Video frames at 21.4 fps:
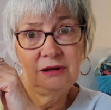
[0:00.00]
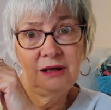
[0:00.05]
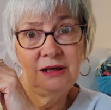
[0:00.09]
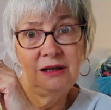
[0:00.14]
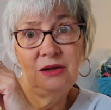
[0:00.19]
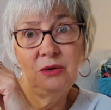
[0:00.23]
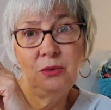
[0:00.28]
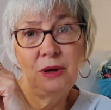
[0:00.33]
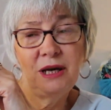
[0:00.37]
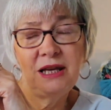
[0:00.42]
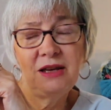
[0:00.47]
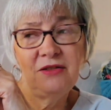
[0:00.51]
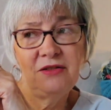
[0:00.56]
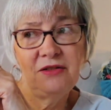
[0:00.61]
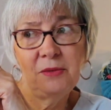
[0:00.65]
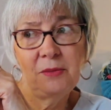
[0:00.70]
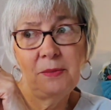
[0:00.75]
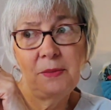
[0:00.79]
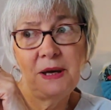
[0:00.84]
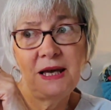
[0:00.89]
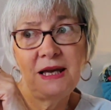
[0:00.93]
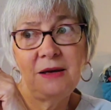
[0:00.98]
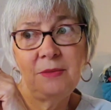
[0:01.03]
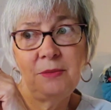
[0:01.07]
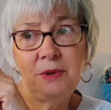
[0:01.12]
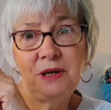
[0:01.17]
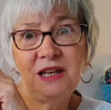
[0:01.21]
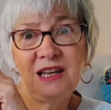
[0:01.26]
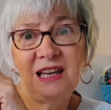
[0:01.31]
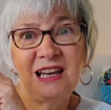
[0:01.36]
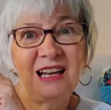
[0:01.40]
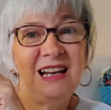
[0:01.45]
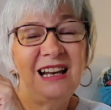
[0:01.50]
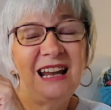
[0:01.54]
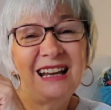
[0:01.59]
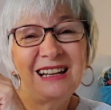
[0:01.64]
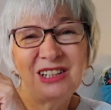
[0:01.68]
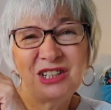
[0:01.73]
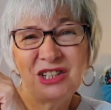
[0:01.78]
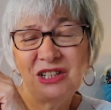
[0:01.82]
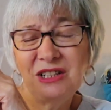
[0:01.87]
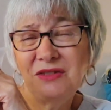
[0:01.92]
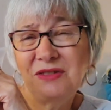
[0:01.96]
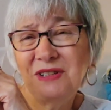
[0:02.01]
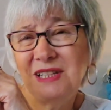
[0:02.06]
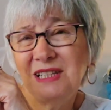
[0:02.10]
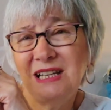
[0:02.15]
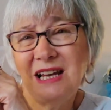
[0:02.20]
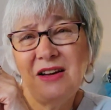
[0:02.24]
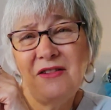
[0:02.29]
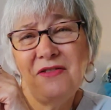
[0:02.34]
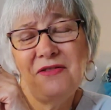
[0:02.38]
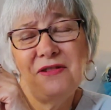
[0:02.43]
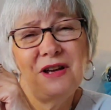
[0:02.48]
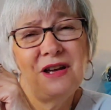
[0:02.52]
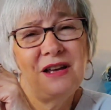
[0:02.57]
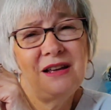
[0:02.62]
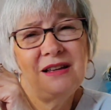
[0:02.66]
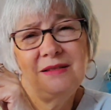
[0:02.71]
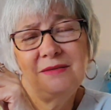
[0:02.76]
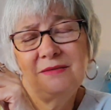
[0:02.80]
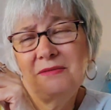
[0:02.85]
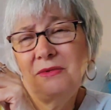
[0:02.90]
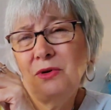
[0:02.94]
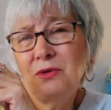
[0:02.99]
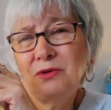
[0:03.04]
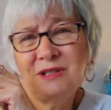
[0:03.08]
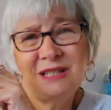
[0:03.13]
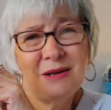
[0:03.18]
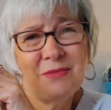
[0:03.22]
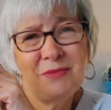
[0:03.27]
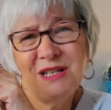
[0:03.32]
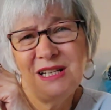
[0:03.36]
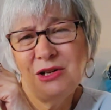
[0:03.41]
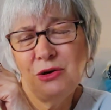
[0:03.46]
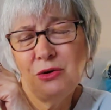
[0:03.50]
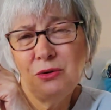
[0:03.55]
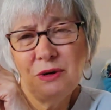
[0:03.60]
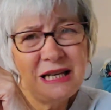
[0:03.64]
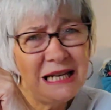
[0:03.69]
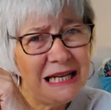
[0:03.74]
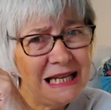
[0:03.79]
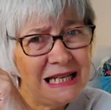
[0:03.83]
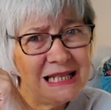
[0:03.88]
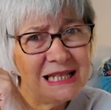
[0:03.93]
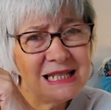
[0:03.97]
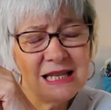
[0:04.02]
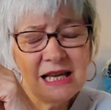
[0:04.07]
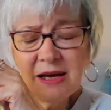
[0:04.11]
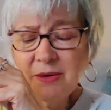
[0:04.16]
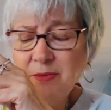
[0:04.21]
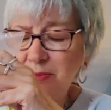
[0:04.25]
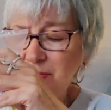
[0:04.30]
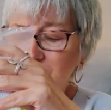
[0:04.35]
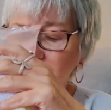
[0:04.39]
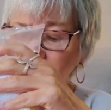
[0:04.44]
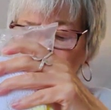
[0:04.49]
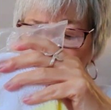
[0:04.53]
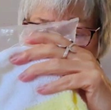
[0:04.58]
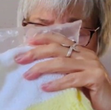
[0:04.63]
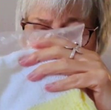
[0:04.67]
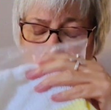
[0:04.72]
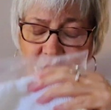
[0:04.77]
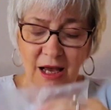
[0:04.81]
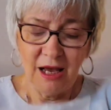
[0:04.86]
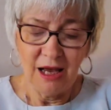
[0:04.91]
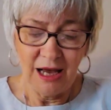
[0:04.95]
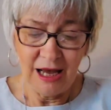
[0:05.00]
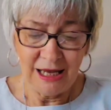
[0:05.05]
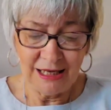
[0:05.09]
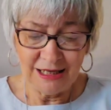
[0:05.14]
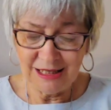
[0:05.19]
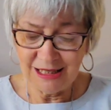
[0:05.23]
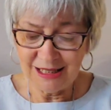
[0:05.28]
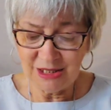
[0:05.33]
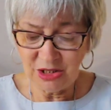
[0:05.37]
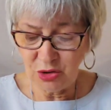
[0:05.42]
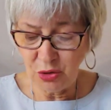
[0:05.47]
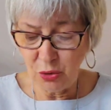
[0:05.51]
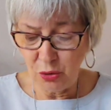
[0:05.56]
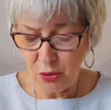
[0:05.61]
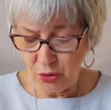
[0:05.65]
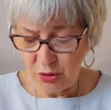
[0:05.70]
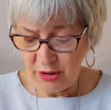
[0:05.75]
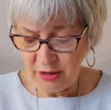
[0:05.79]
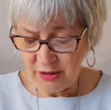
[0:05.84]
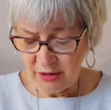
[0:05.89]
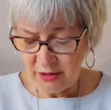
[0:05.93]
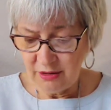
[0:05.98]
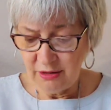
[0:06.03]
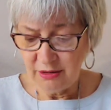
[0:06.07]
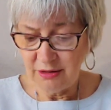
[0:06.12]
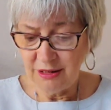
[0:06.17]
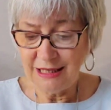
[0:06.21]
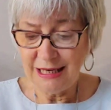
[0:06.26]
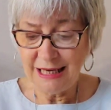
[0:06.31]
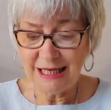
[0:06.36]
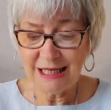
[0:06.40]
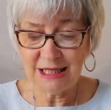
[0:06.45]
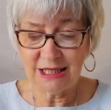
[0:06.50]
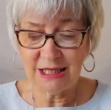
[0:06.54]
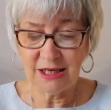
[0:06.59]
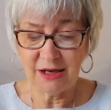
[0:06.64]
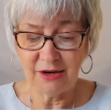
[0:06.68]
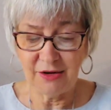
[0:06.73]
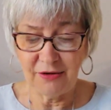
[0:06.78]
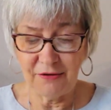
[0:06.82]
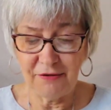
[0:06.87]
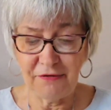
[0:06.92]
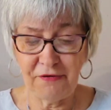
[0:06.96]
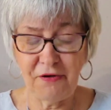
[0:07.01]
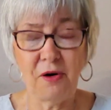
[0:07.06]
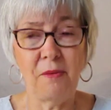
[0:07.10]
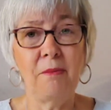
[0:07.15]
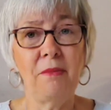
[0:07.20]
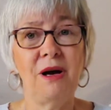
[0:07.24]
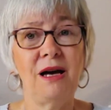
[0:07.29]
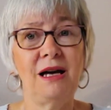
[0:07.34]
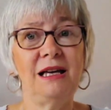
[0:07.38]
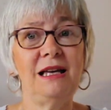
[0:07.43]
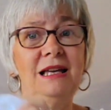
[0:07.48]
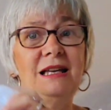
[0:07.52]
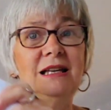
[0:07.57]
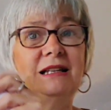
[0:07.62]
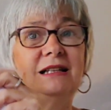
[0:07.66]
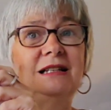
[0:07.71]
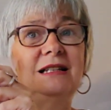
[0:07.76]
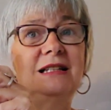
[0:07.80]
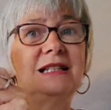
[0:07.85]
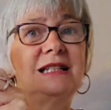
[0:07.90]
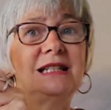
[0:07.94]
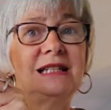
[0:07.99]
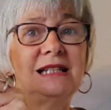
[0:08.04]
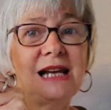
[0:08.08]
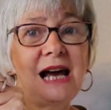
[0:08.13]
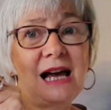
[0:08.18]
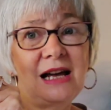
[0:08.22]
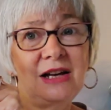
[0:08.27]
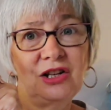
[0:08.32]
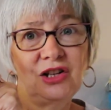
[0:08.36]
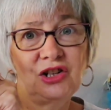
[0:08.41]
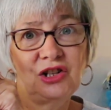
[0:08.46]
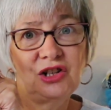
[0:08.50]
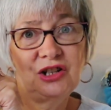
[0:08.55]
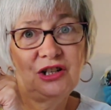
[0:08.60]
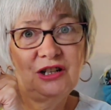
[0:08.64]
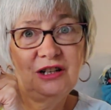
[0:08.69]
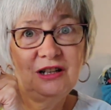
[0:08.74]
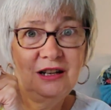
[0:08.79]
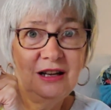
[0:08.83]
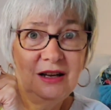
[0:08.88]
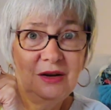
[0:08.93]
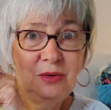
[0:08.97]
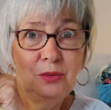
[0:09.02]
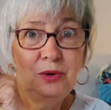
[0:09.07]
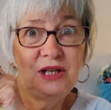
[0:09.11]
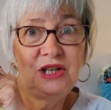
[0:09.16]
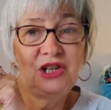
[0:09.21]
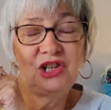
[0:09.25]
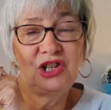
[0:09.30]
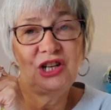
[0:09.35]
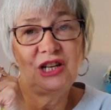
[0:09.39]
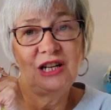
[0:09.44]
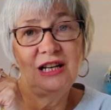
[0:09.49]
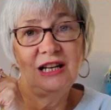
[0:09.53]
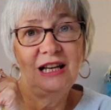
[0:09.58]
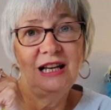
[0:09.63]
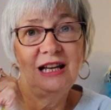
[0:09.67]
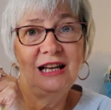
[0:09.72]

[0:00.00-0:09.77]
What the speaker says: in the way of a baby collection of stuff, somebody who needs them. And it's all knit from my stash, which